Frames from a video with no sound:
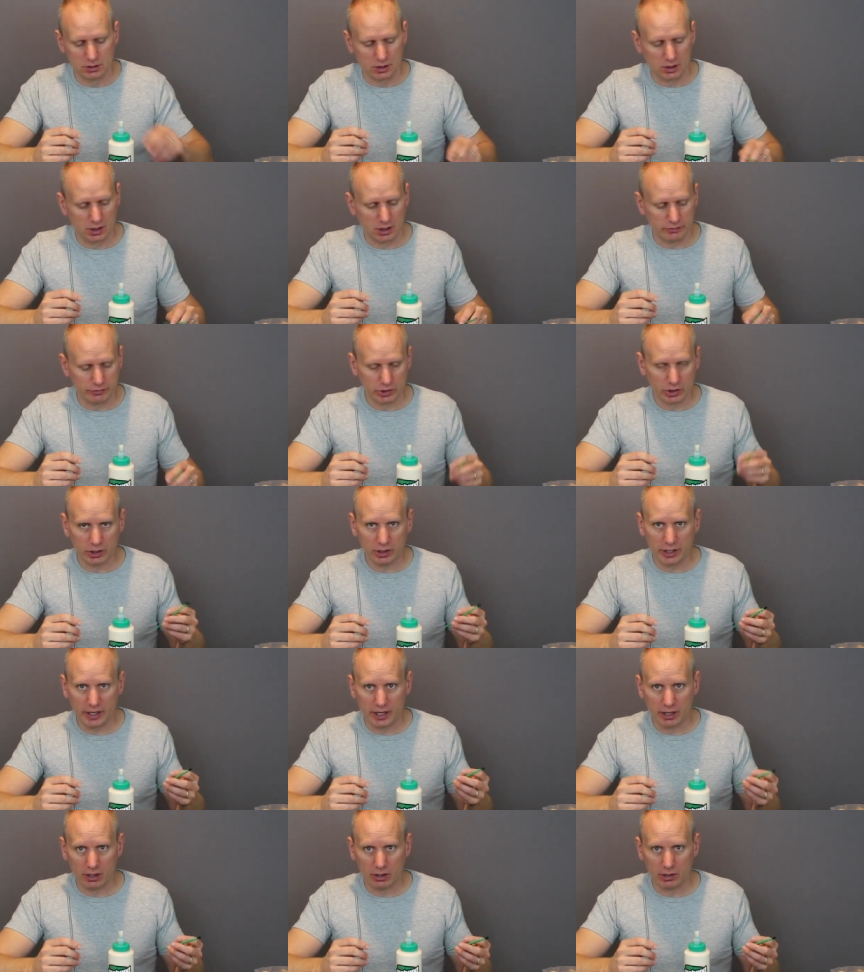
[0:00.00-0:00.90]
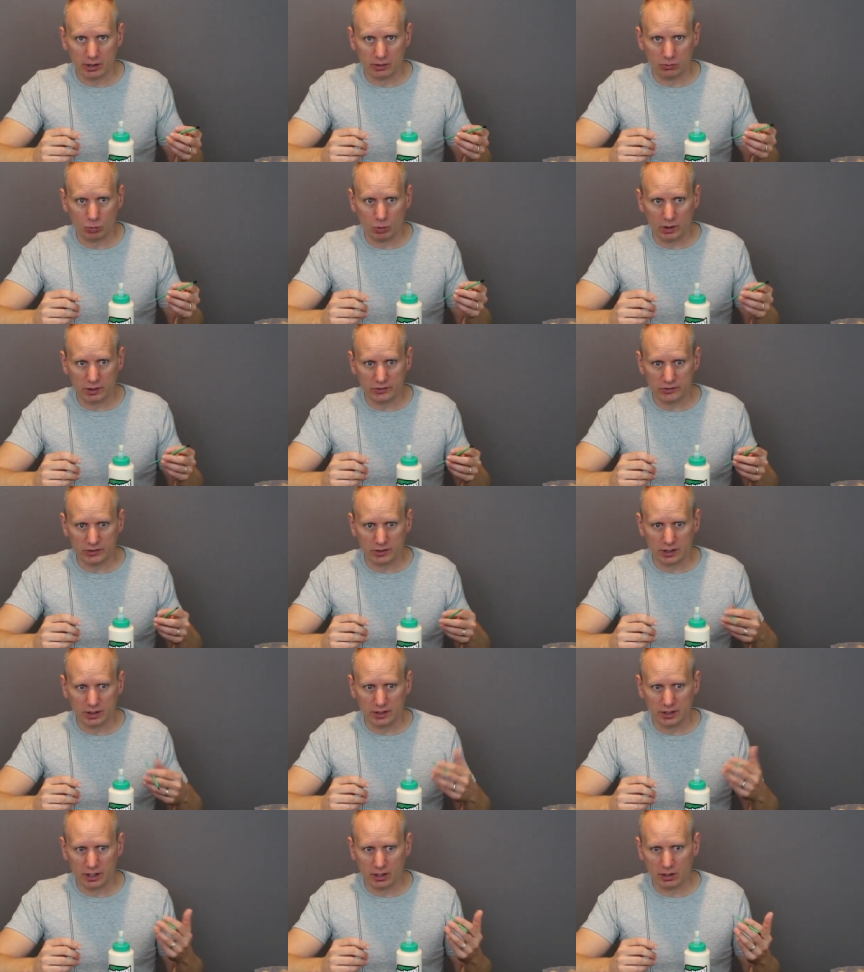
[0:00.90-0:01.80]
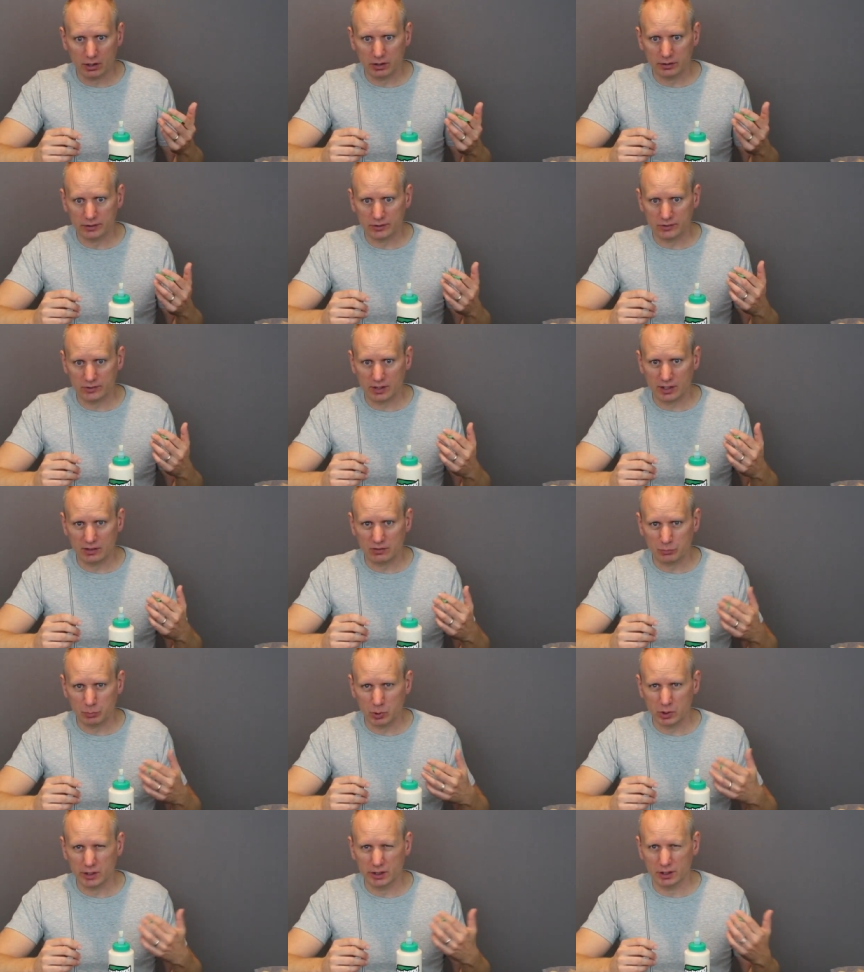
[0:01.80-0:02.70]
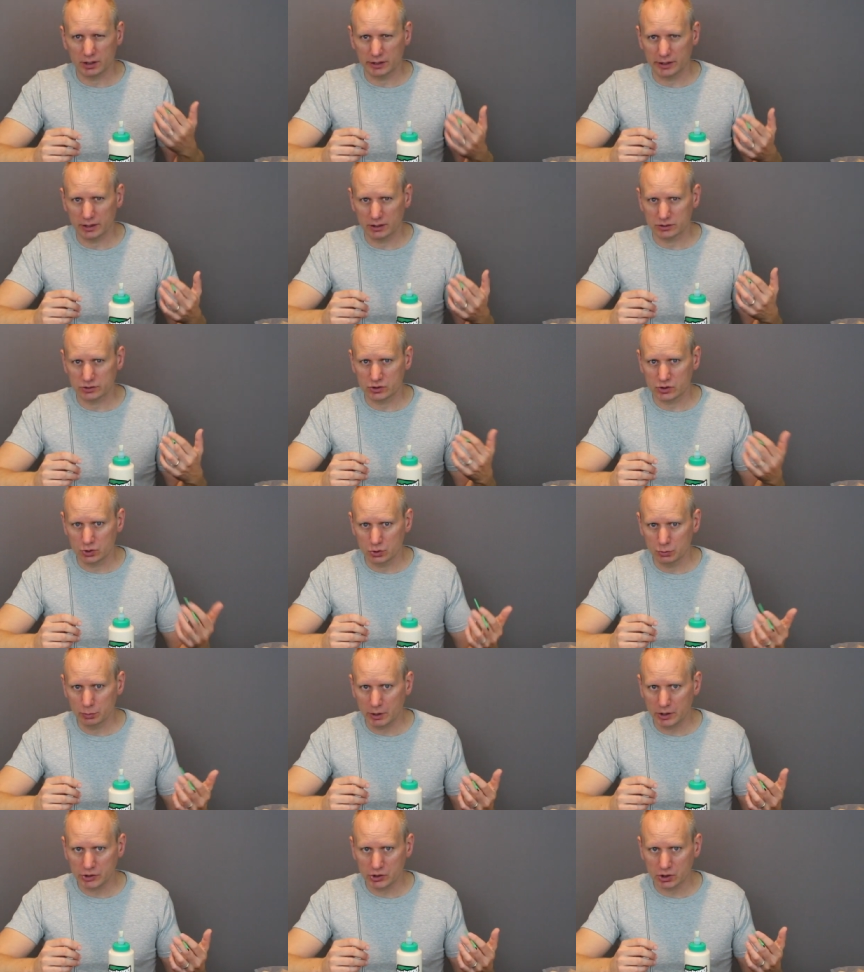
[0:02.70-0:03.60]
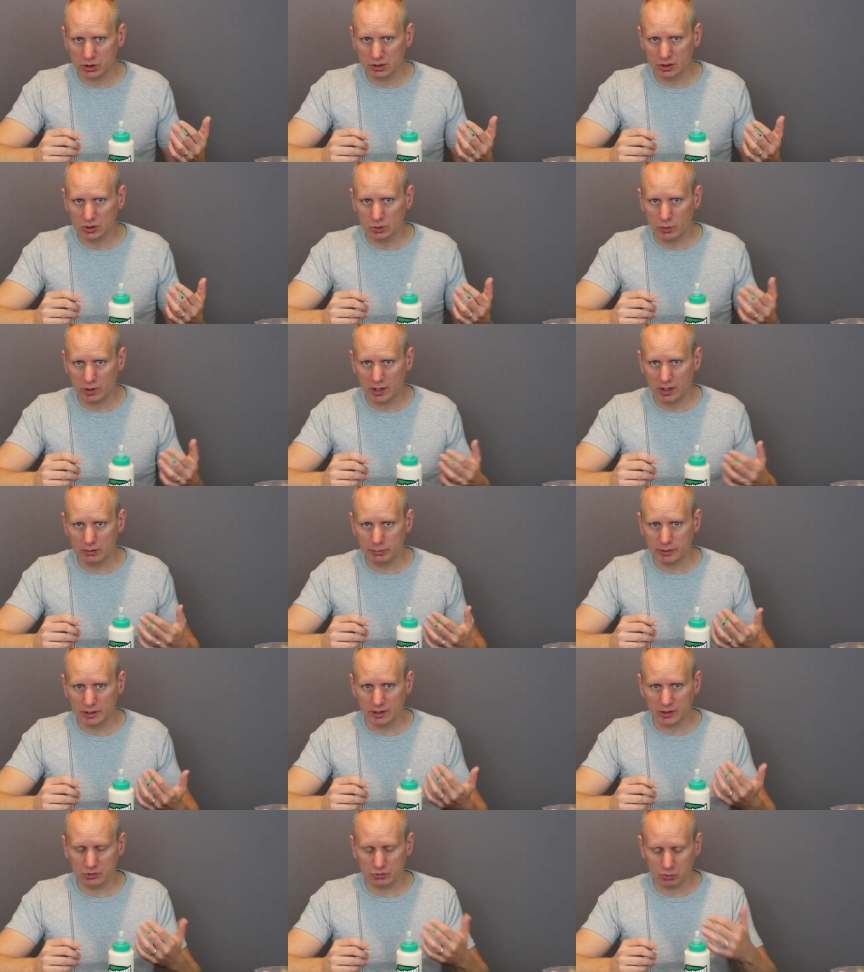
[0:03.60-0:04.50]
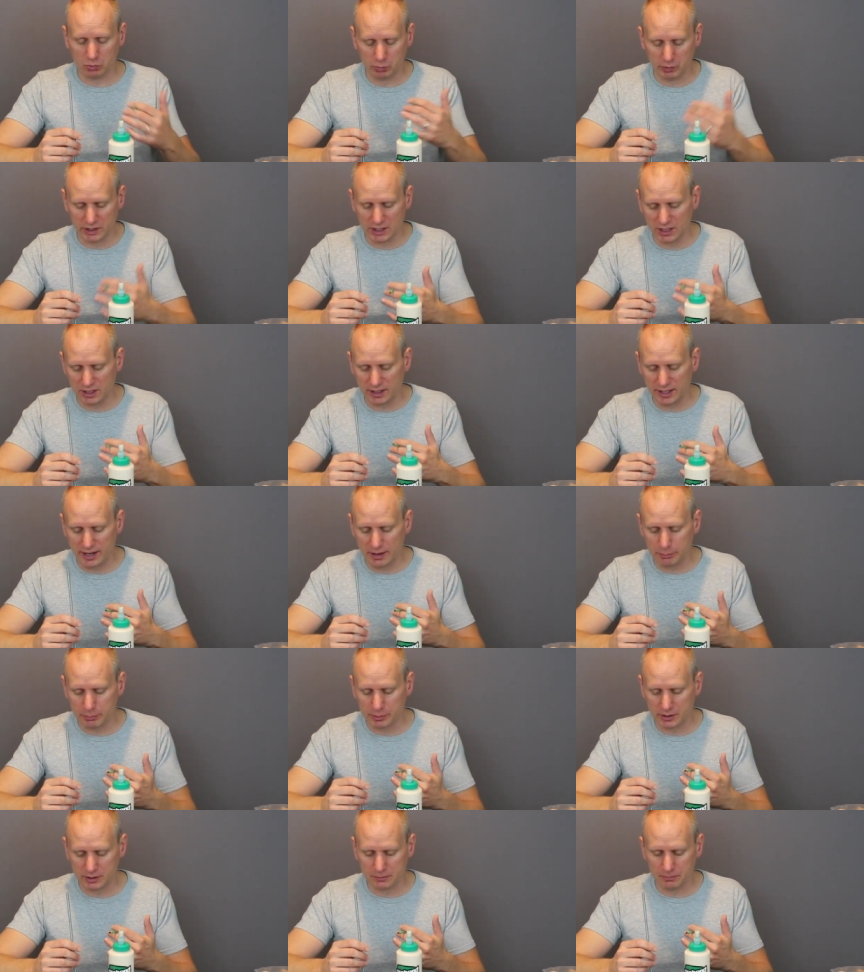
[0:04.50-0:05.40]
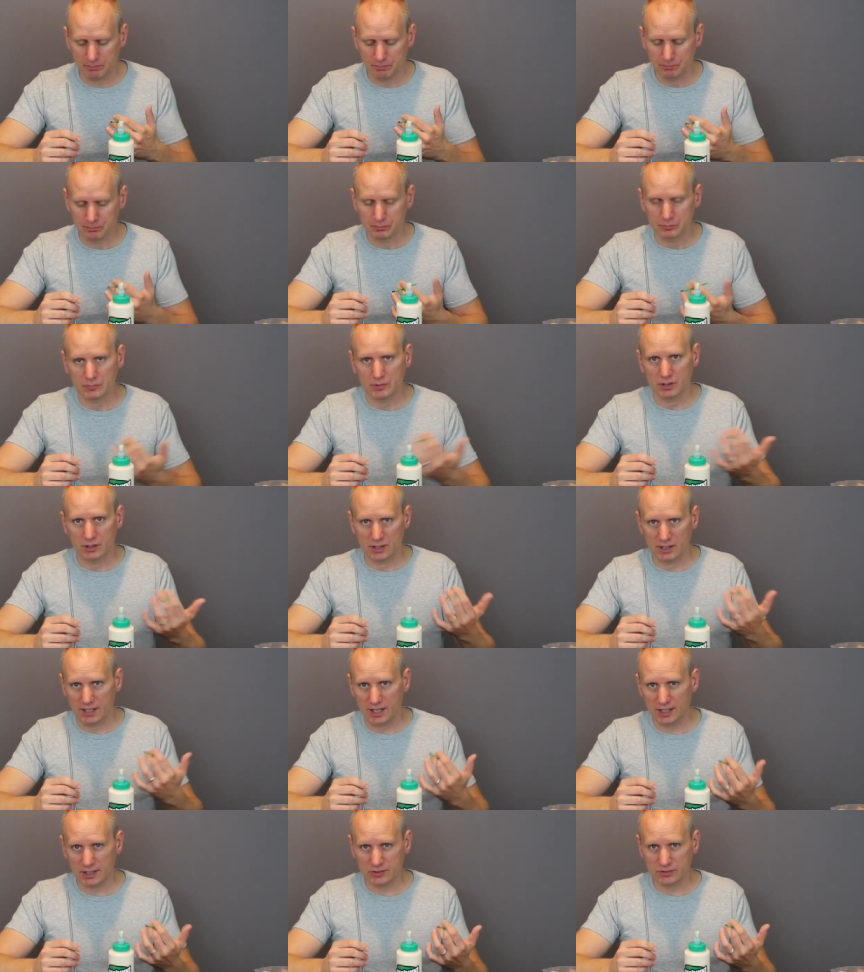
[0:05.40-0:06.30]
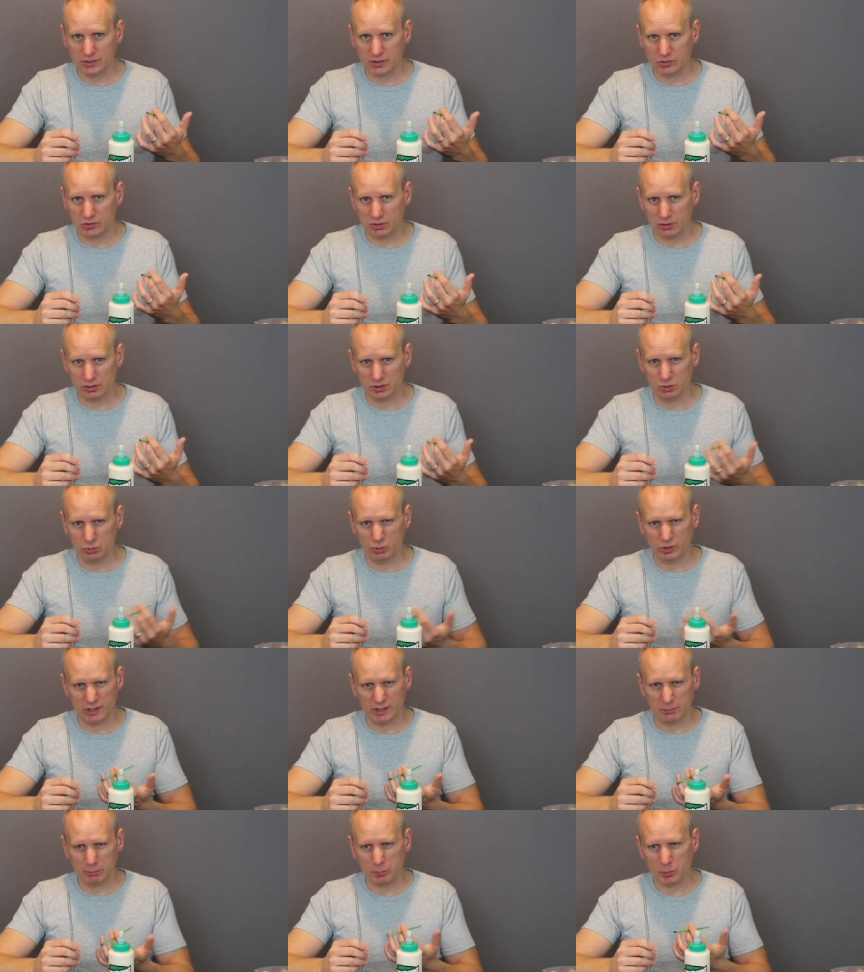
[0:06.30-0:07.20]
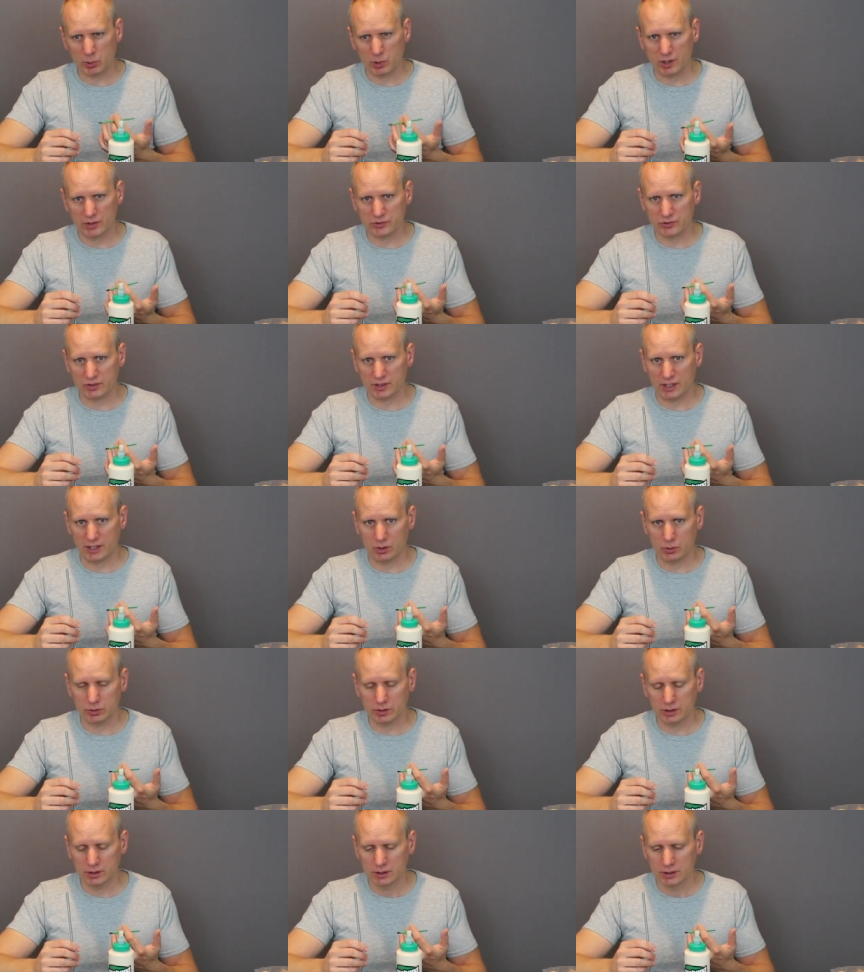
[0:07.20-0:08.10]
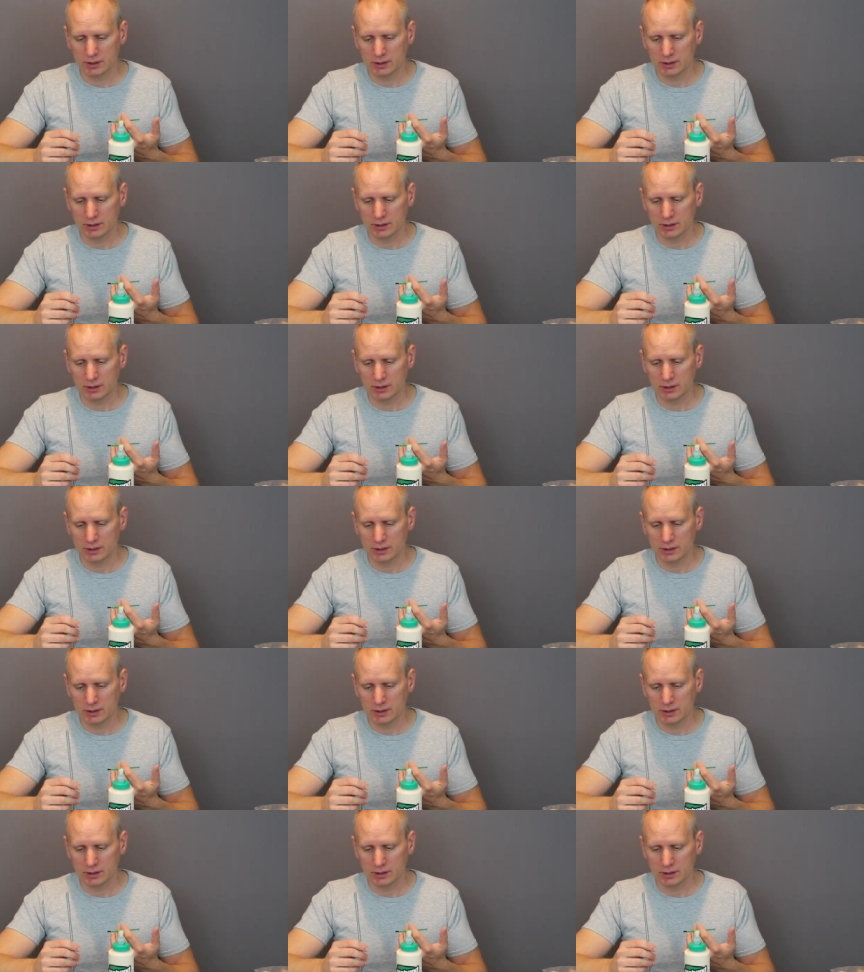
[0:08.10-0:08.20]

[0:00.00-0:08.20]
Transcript: If you're going to err on one side, err on the side of putting a little too much glue on, because when we clamp it, the excess glue will get pressed out.